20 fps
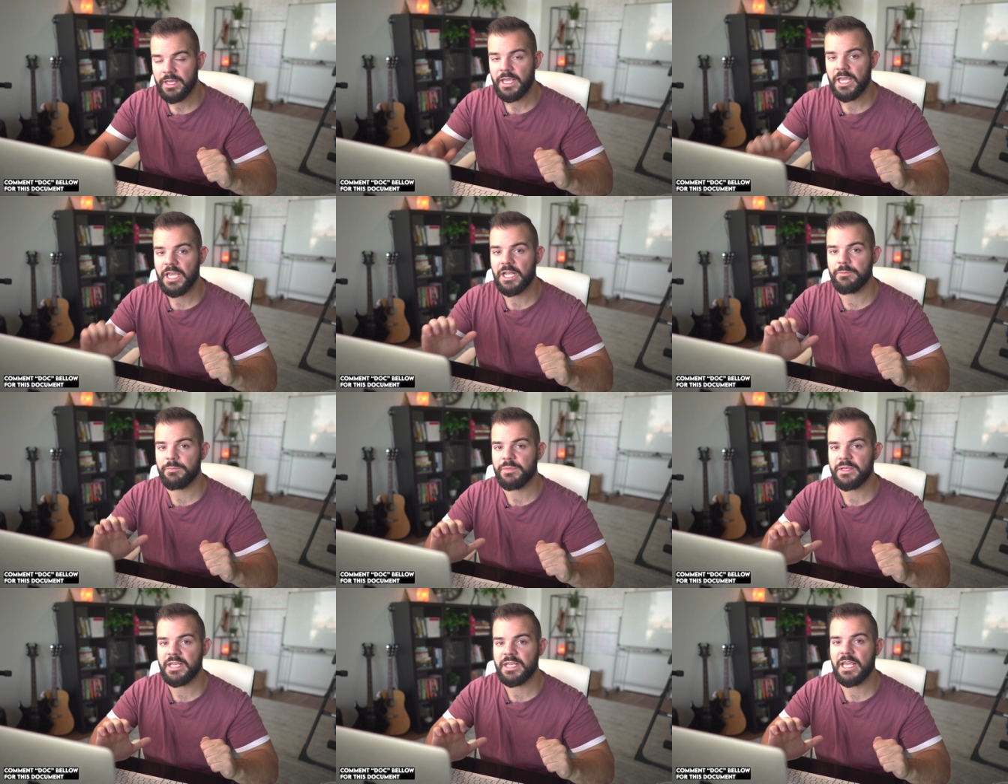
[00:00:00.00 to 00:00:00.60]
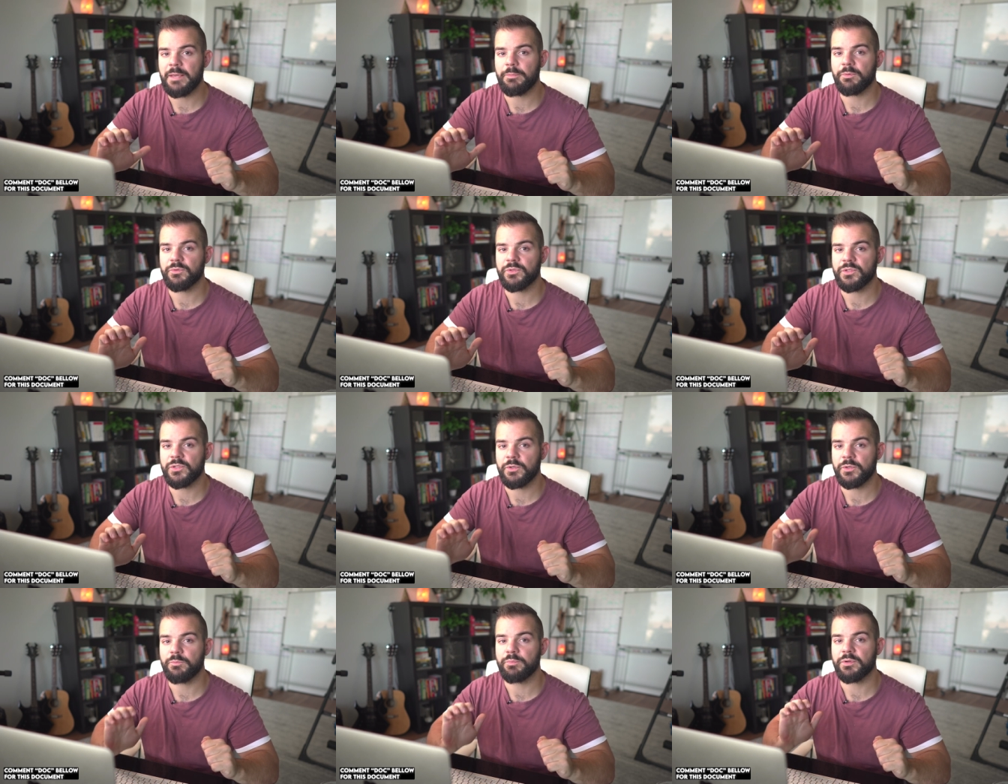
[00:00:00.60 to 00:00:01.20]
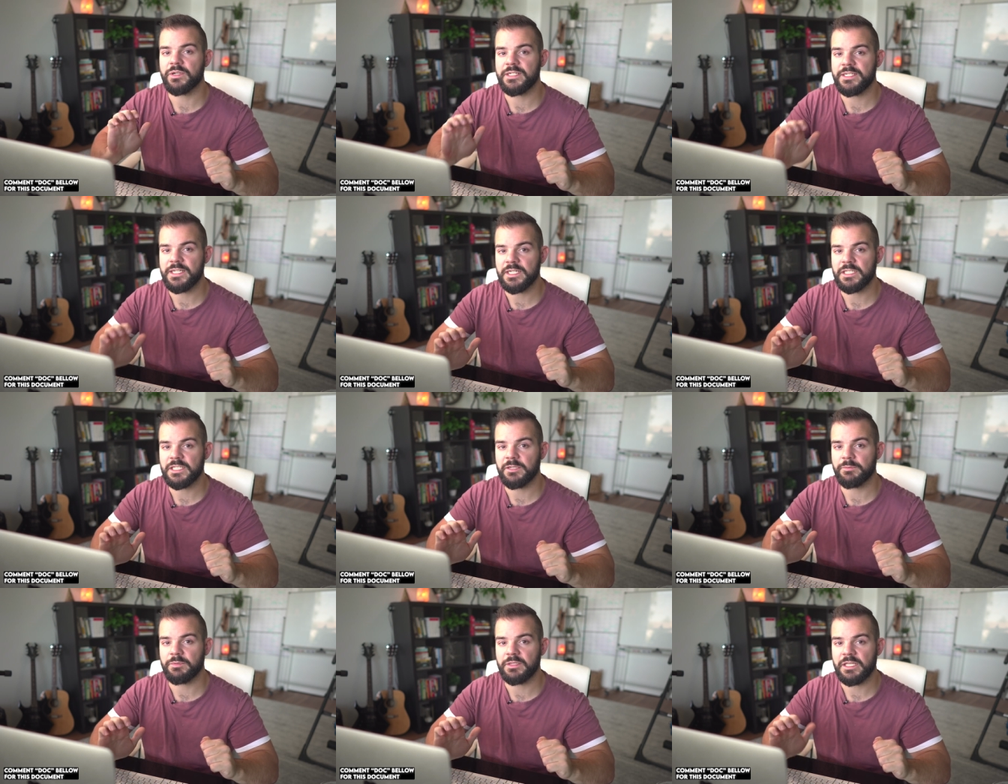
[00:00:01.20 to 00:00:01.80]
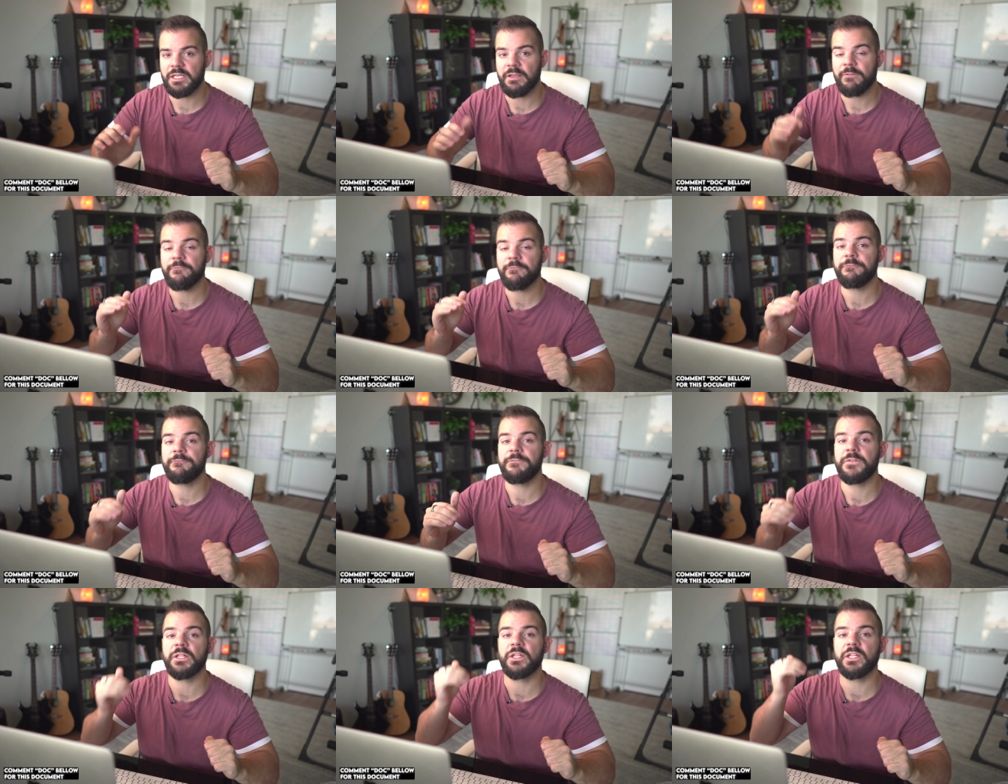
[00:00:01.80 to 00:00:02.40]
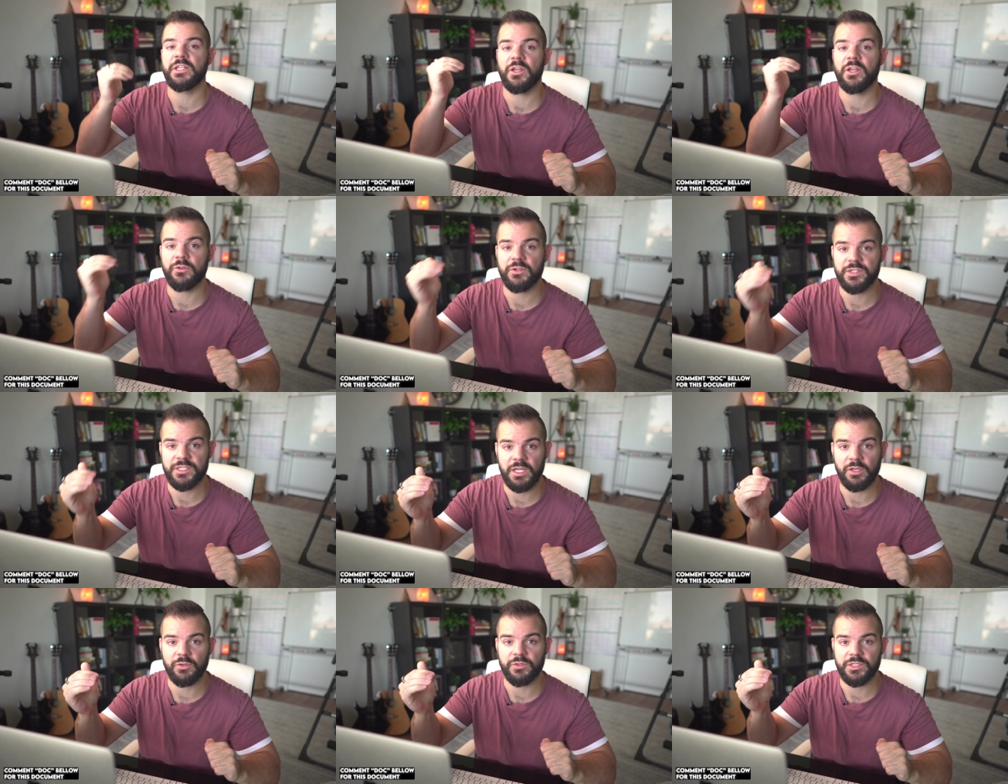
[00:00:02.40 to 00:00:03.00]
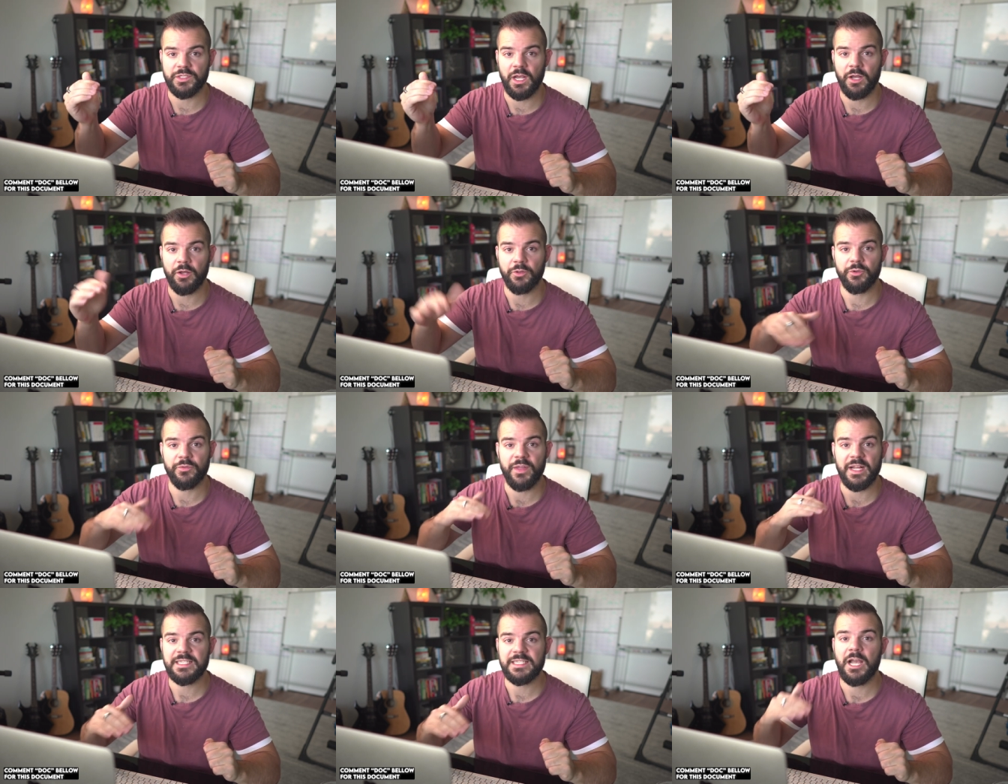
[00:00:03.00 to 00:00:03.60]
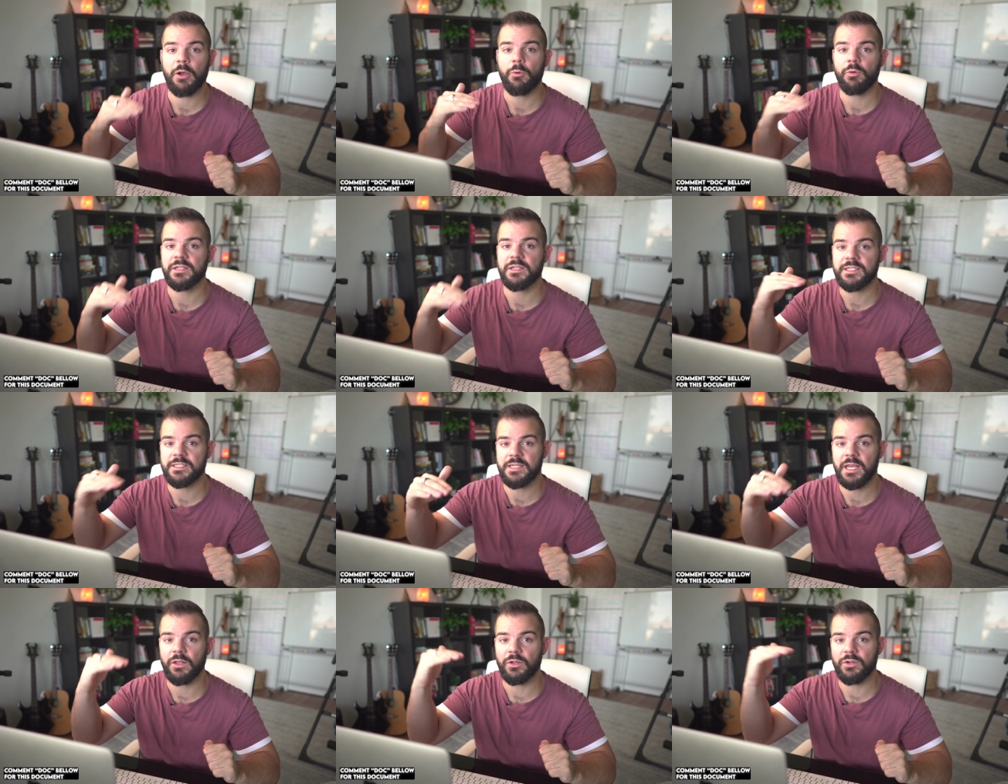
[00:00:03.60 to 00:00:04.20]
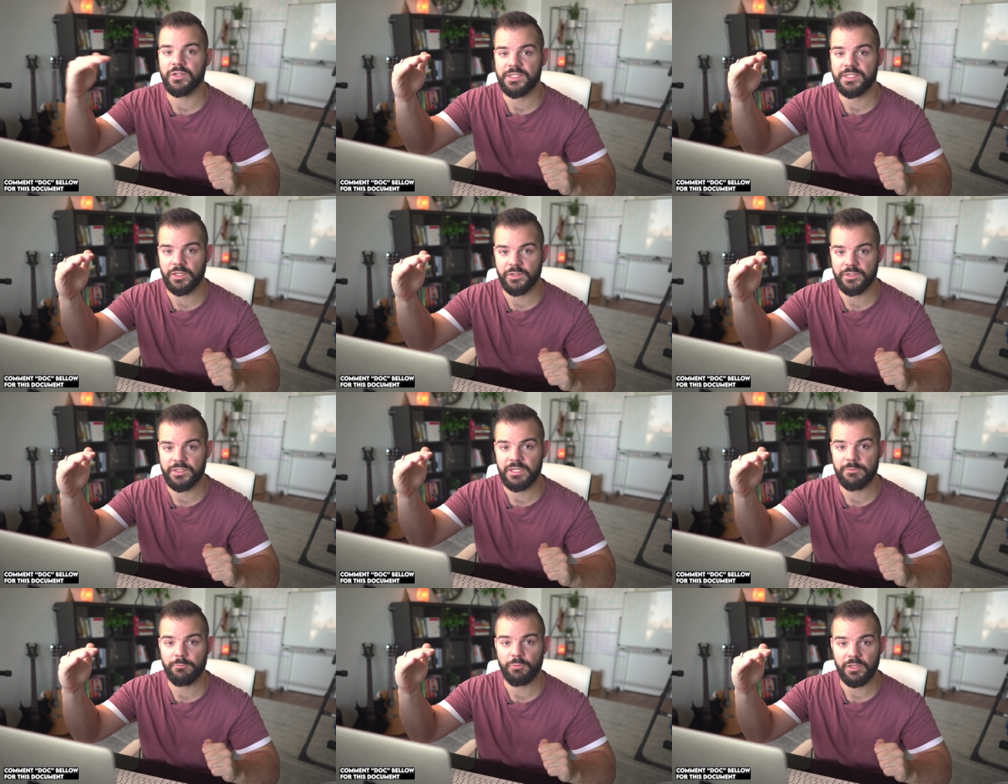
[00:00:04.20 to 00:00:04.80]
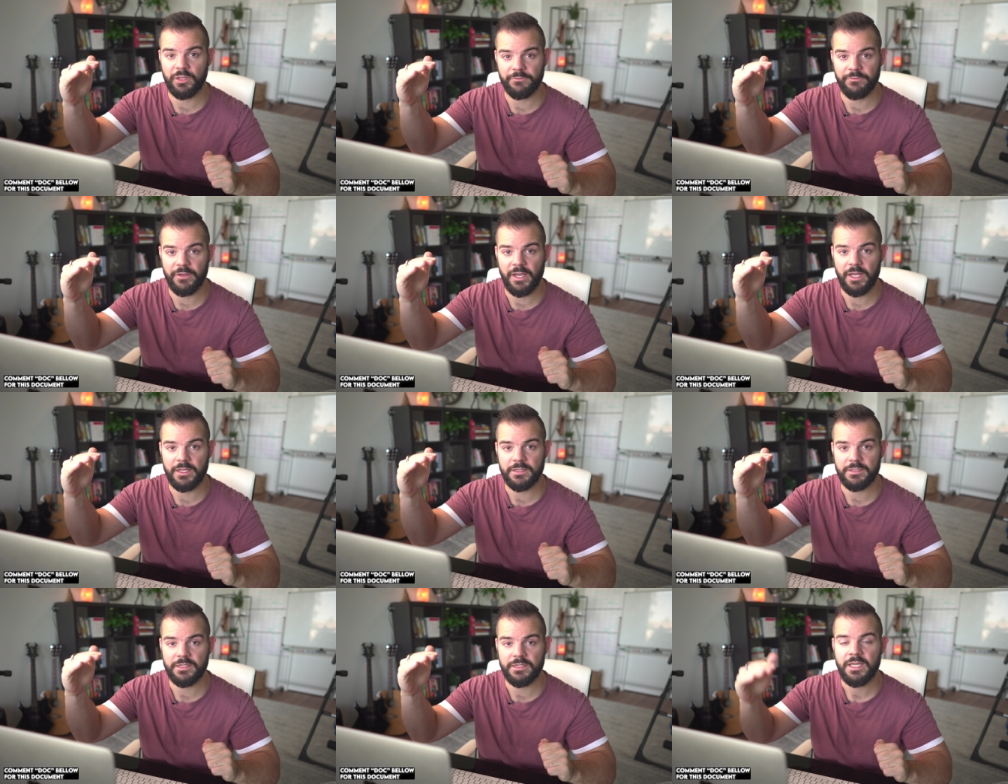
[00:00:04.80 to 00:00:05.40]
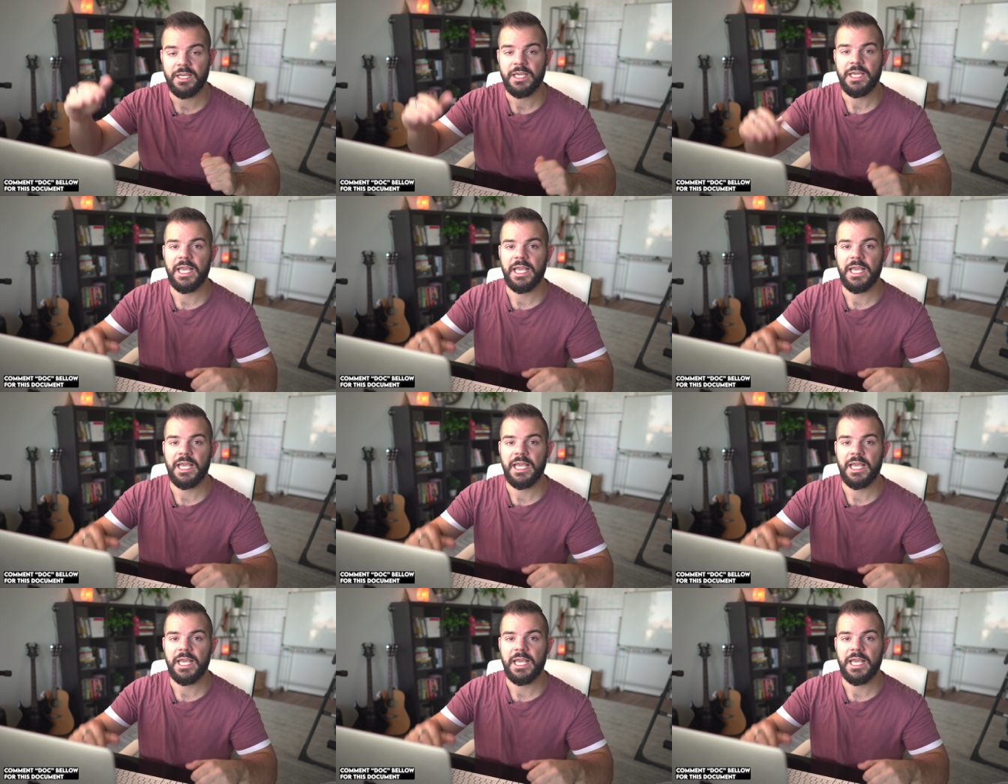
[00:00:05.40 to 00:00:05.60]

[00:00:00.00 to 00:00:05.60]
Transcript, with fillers: and be able to predictably fill another sales calendar. That's how we're gonna scale our sales team really fast.